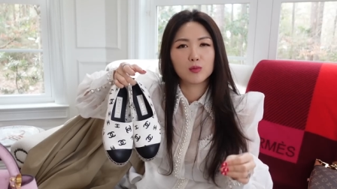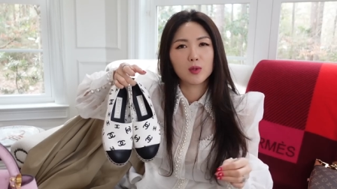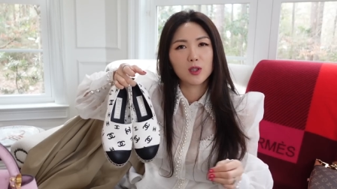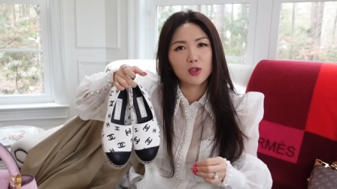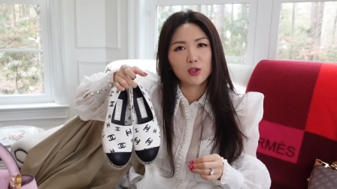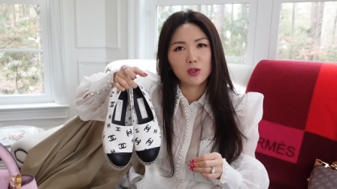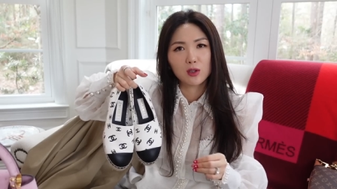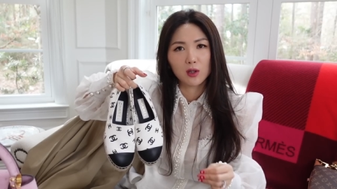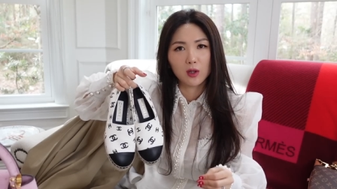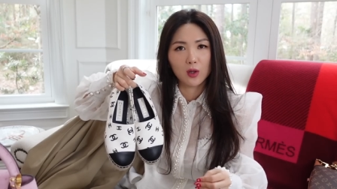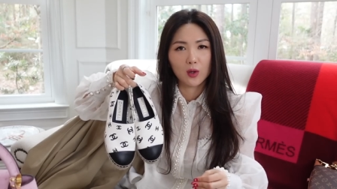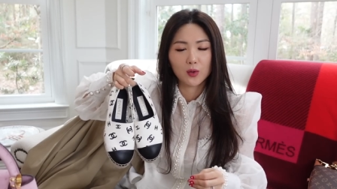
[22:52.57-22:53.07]

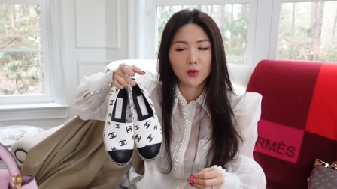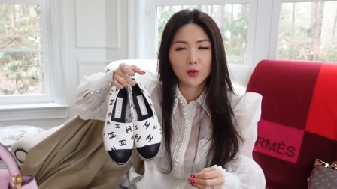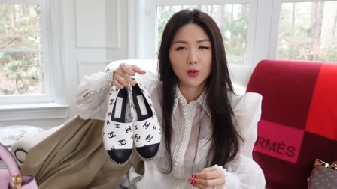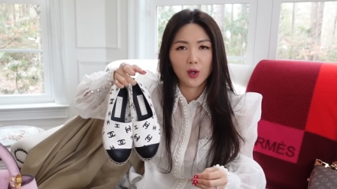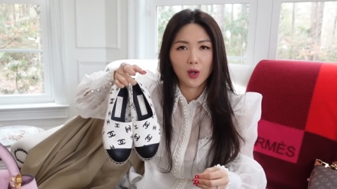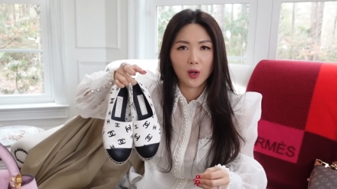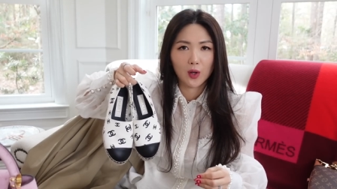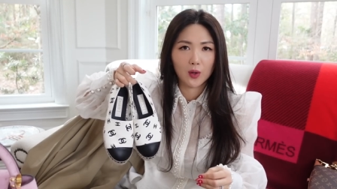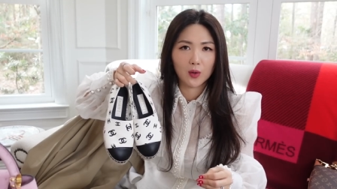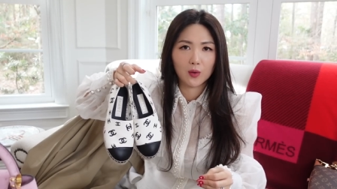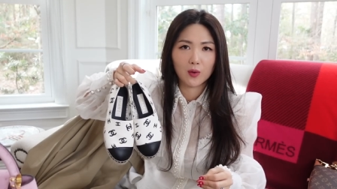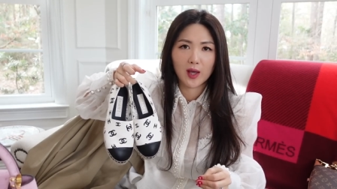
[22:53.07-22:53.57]
much
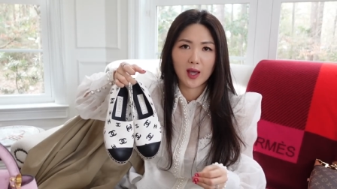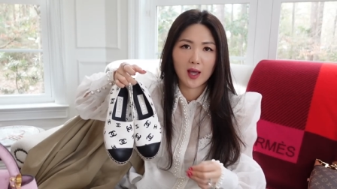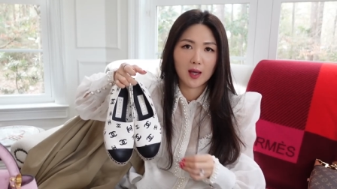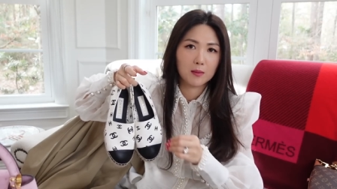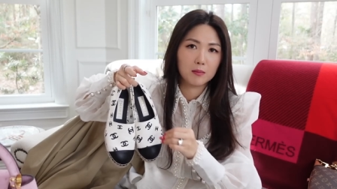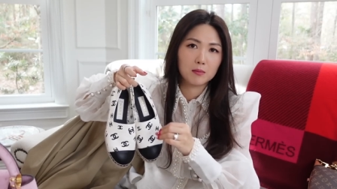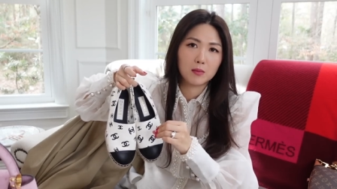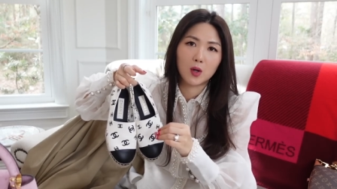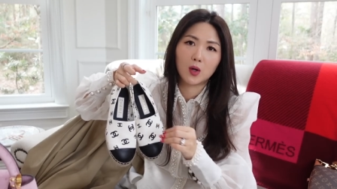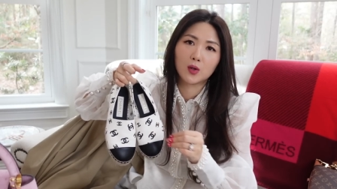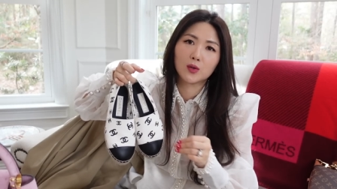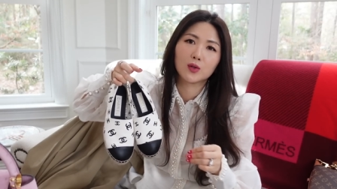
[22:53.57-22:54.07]
logo
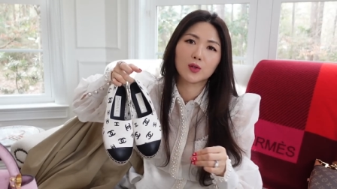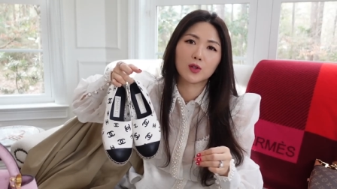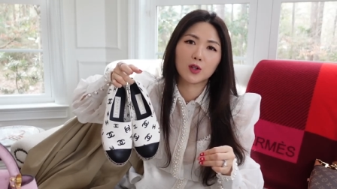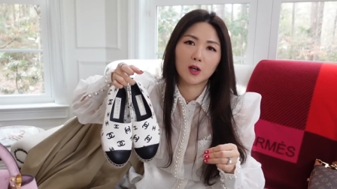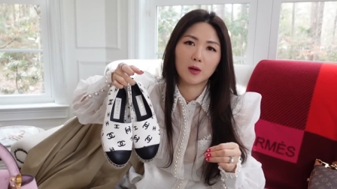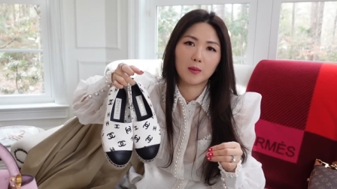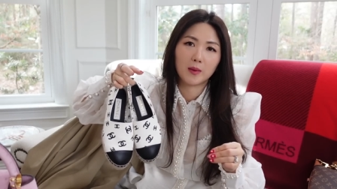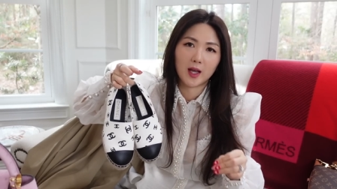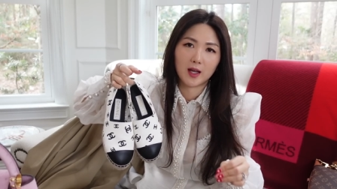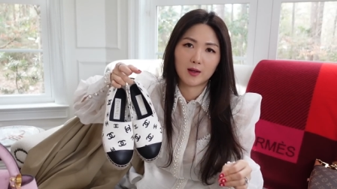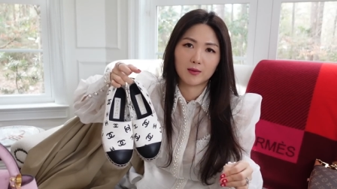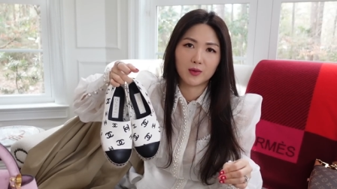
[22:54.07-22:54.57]
and
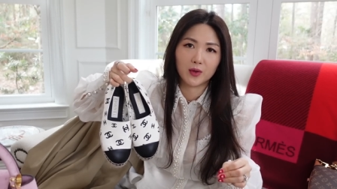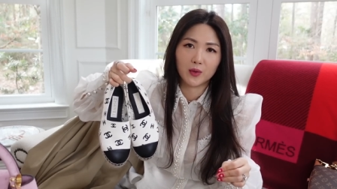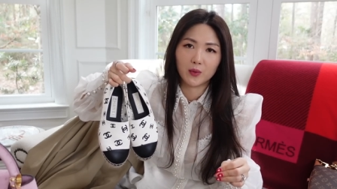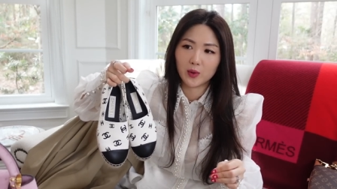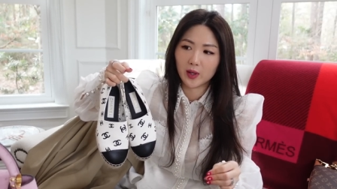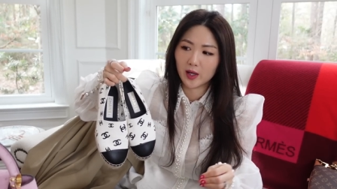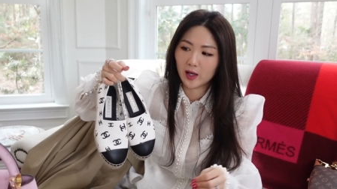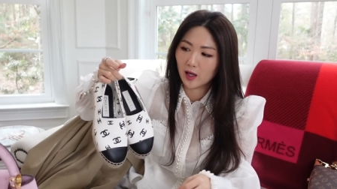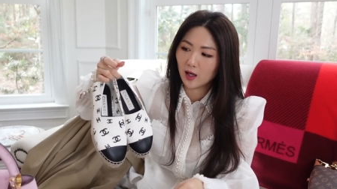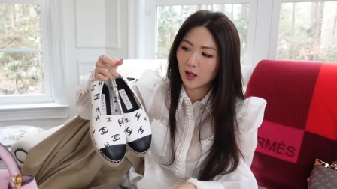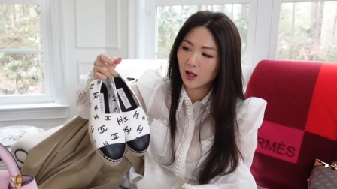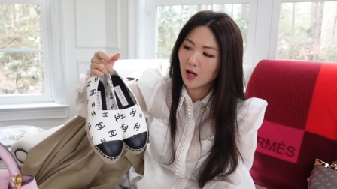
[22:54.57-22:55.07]
monogram
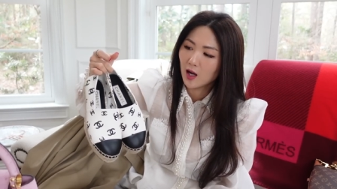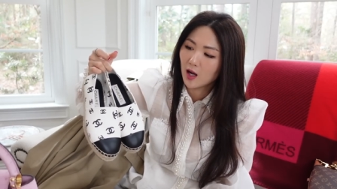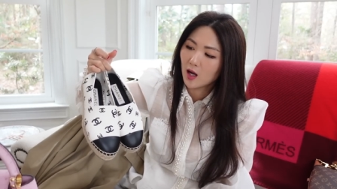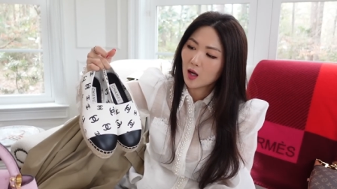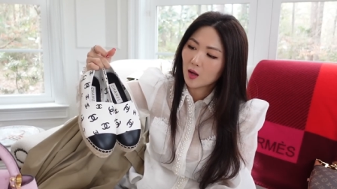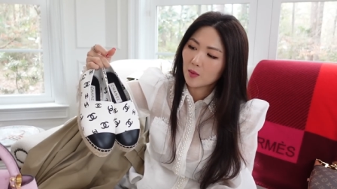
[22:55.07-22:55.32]
everywhere,